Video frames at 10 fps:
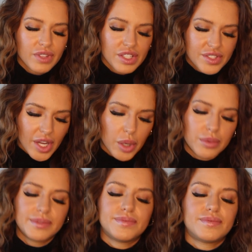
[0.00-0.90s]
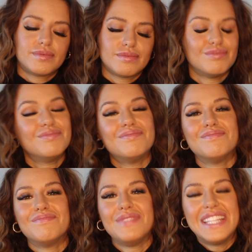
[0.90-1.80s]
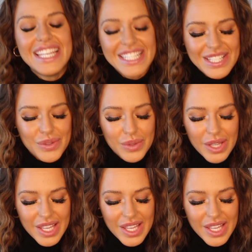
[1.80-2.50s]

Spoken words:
So this